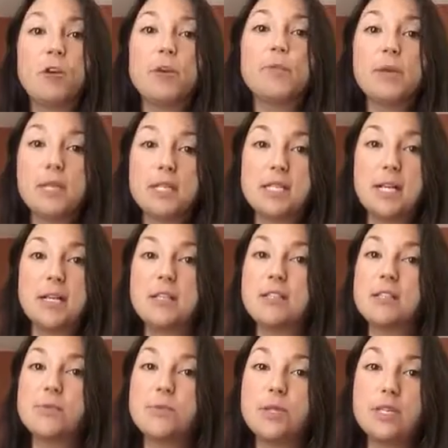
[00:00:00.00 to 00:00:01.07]
complete
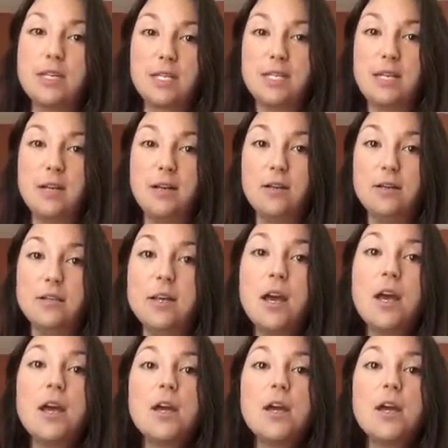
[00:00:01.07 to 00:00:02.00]
sentences with details.